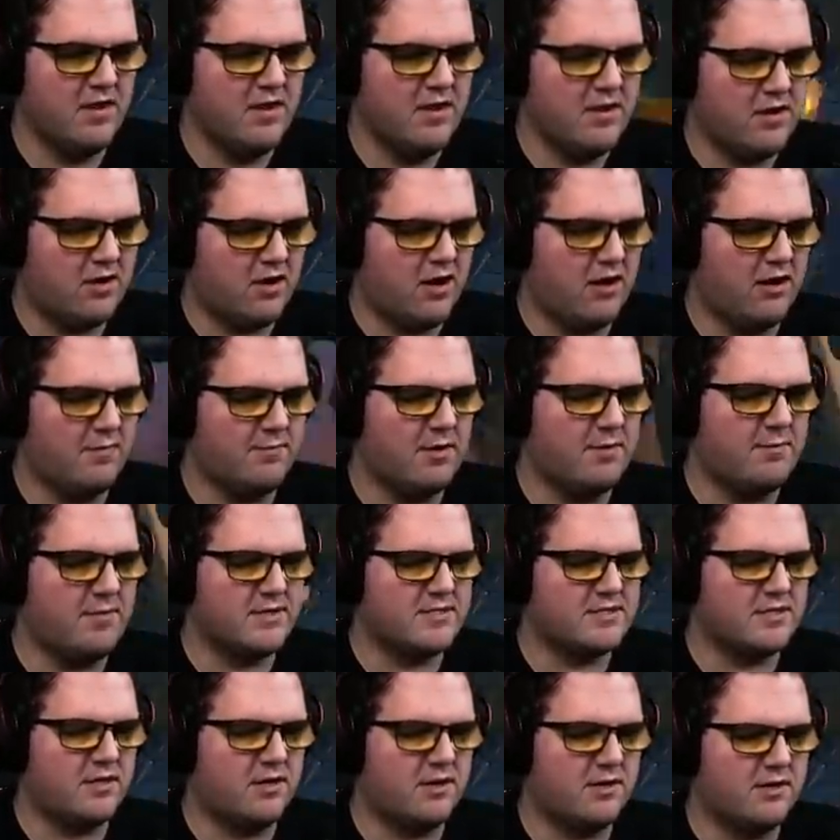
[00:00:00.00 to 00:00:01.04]
All right, I'm going to bust
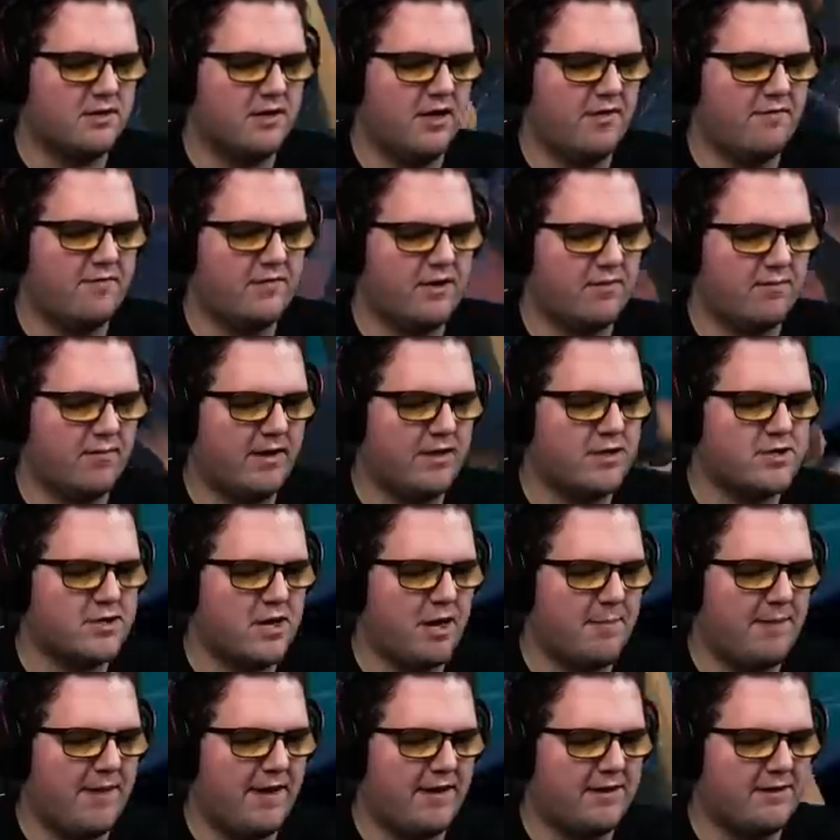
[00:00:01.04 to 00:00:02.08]
a hard left. Get ready to
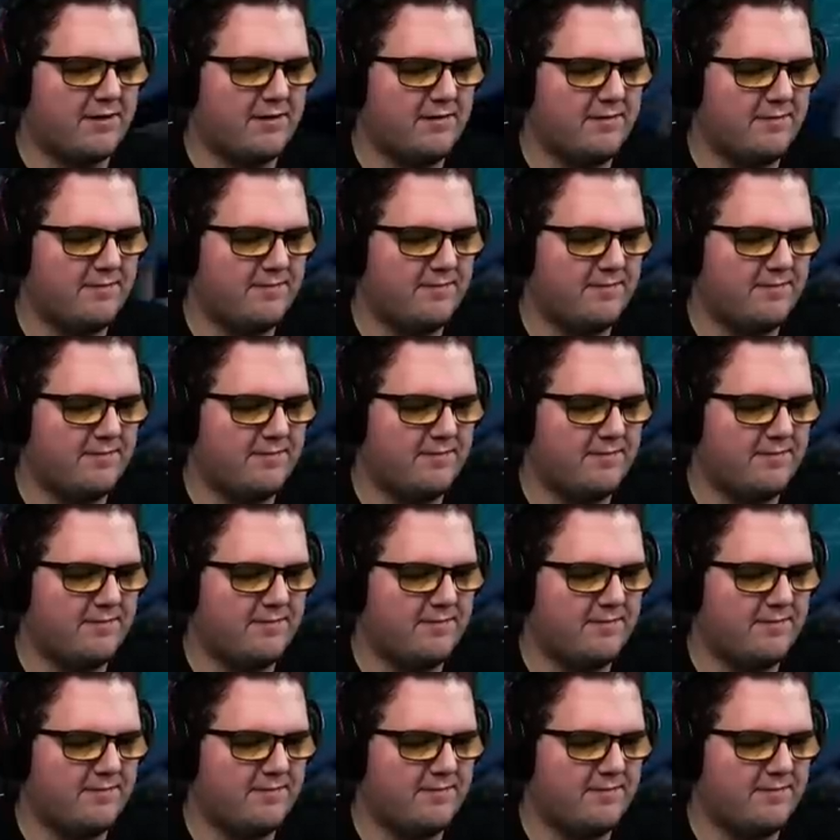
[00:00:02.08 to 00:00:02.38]
drop anchor.